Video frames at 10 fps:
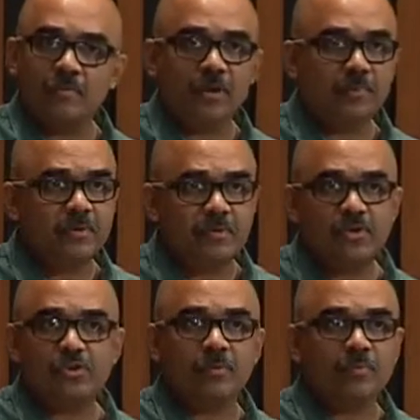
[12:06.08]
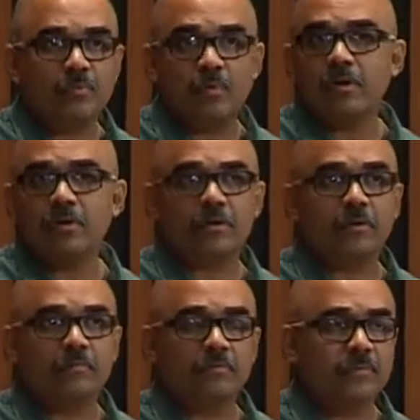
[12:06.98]
can be rich, you're poor,
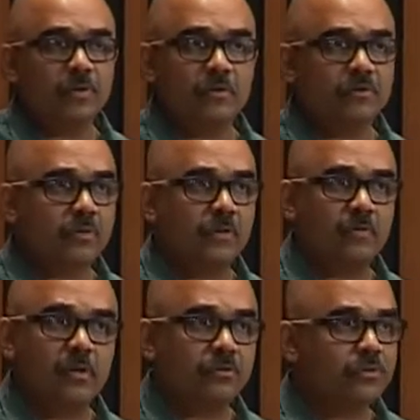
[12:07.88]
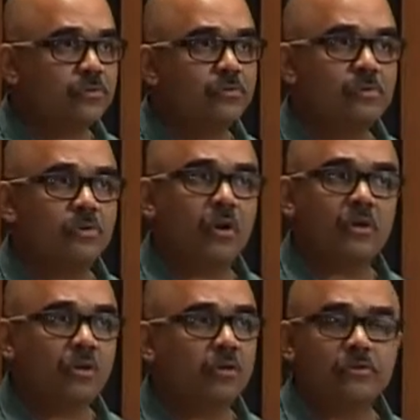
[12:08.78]
or you could have gone to school, you've
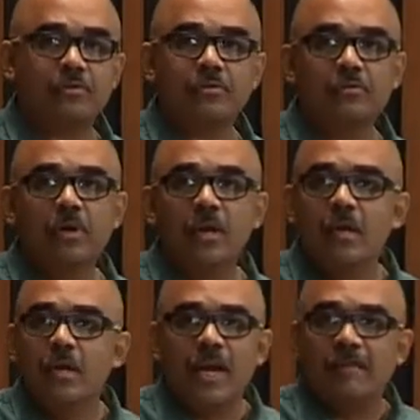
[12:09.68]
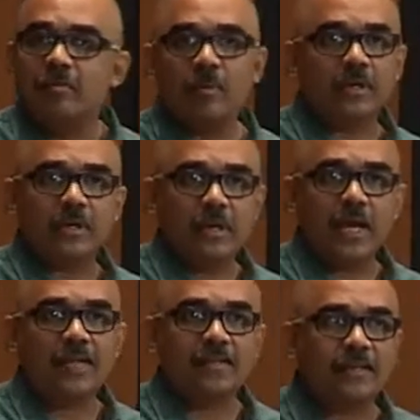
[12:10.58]
not gone to school. Everyone
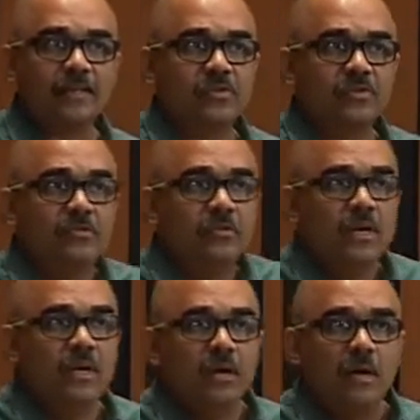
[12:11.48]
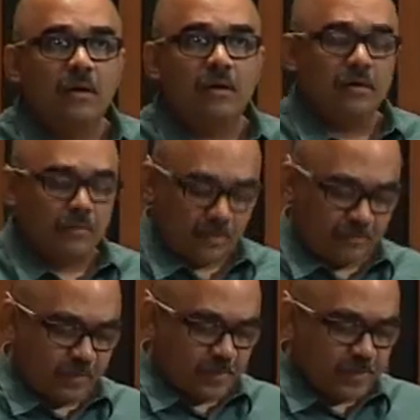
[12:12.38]
has access to
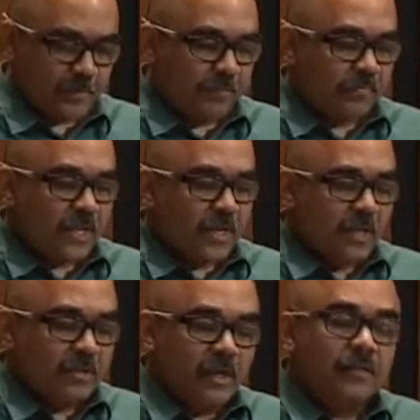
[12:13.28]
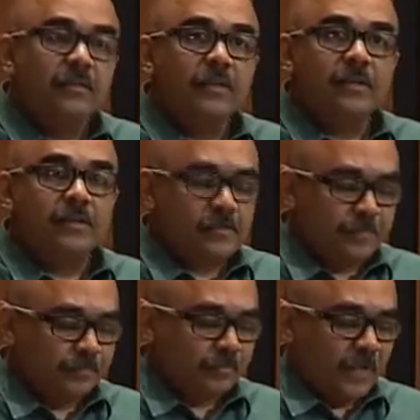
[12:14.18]
films. The other thing is,